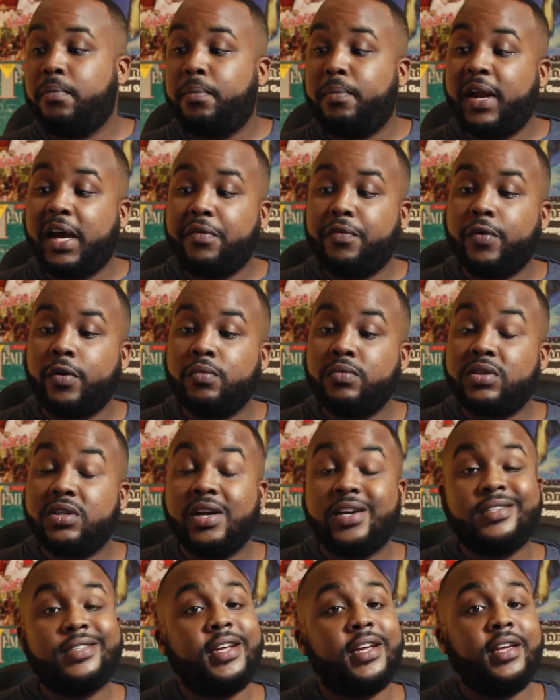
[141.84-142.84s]
platforms.
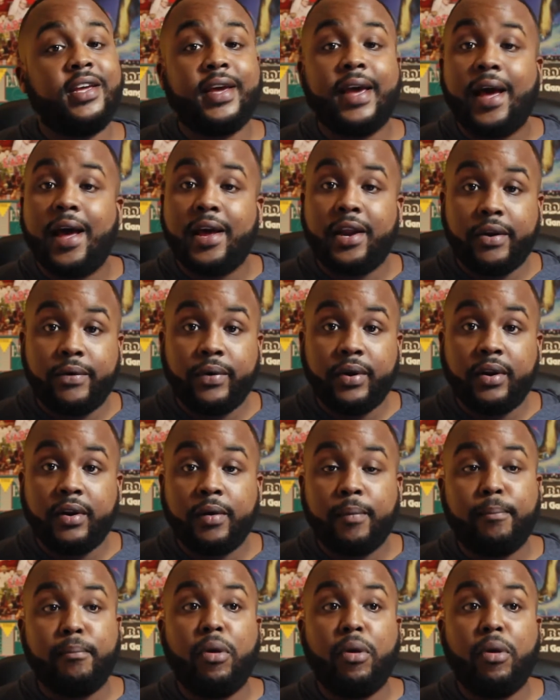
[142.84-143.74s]
Not saying you can't do it,